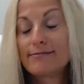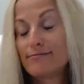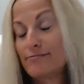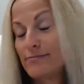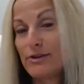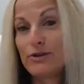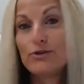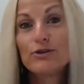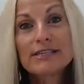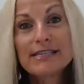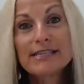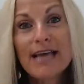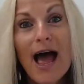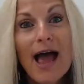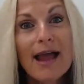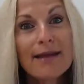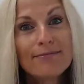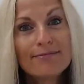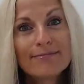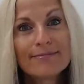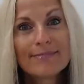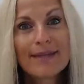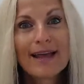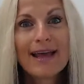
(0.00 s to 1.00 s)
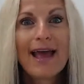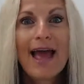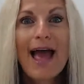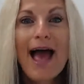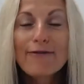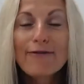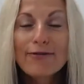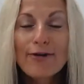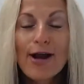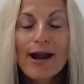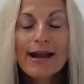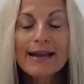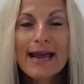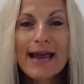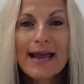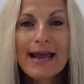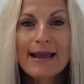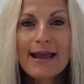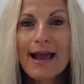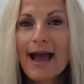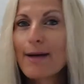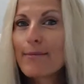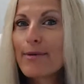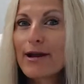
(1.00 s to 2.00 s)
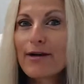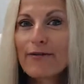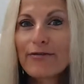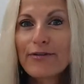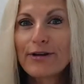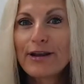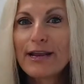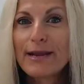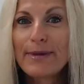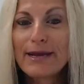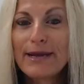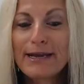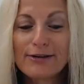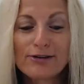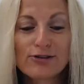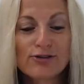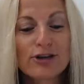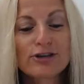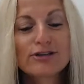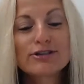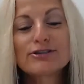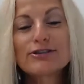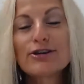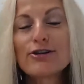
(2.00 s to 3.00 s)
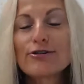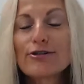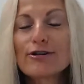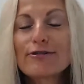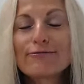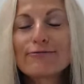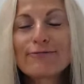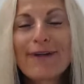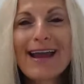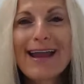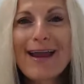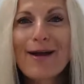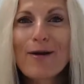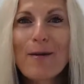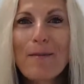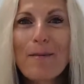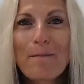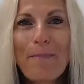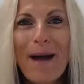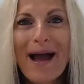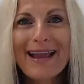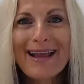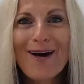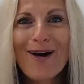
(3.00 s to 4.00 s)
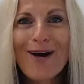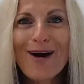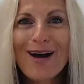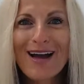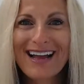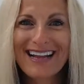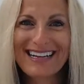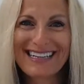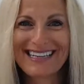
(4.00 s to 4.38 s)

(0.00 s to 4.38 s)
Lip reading: You decide. Have a great day. I'm here if you need me. Trisha Turner, right here. Bye, y'all.